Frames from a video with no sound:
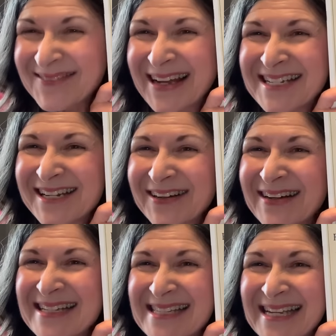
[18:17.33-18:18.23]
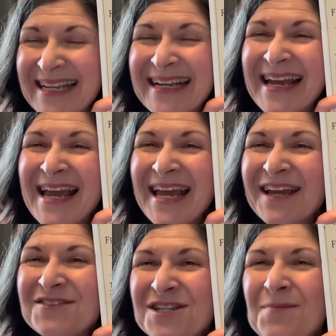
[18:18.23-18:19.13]
I'm nudging her to see
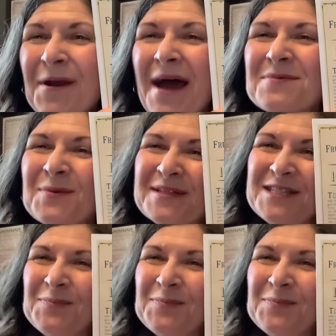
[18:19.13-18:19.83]
if she perhaps wants